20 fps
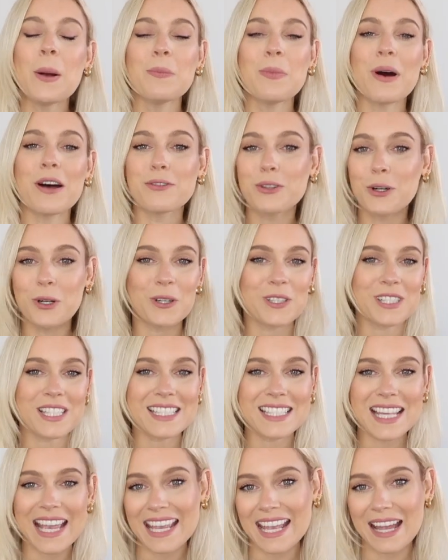But of course,
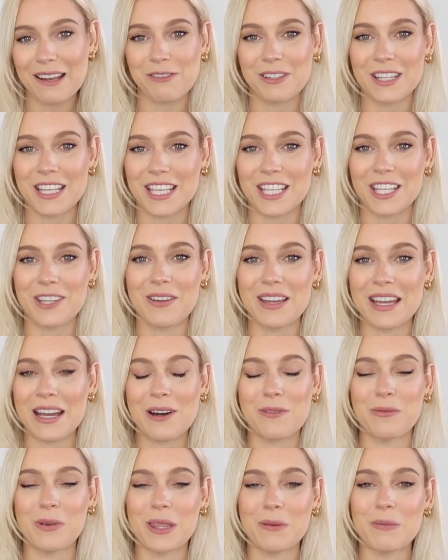take everything you
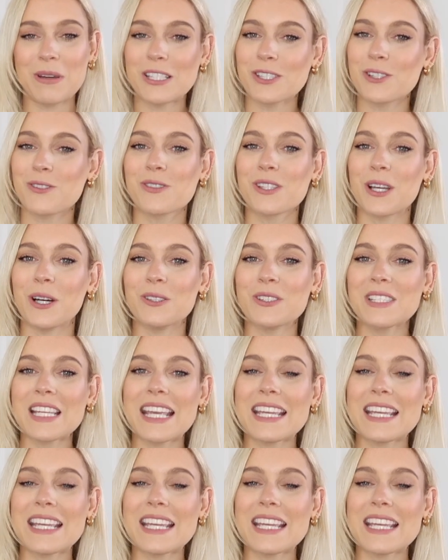hear with a pinch of salt.